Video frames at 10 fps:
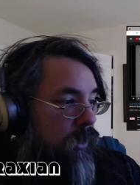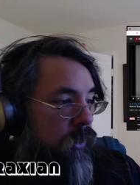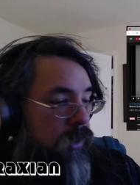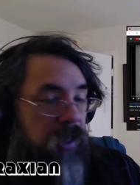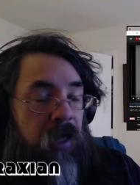
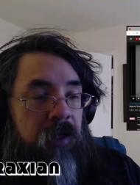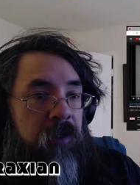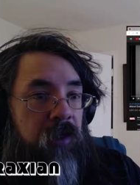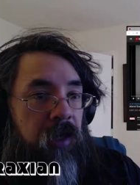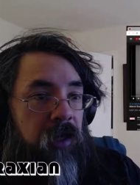the
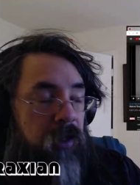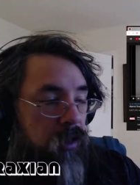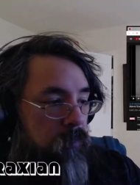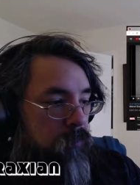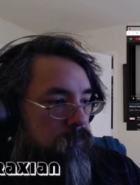
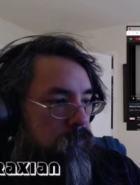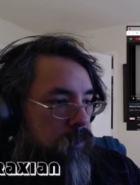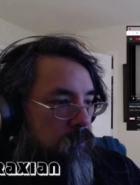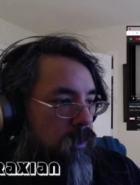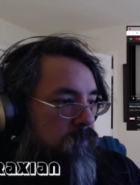Endgame,
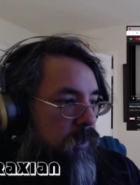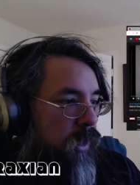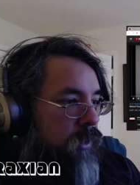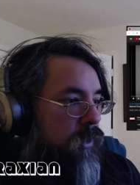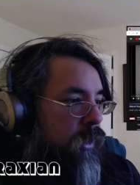the Marvel
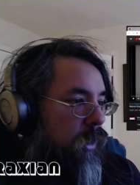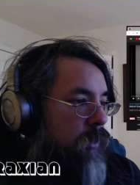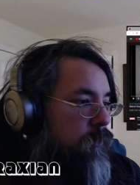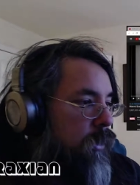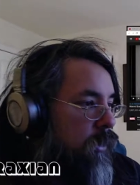
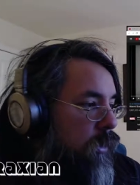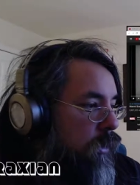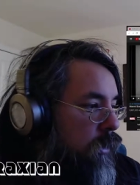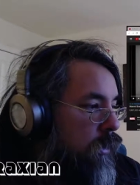Endgame uh,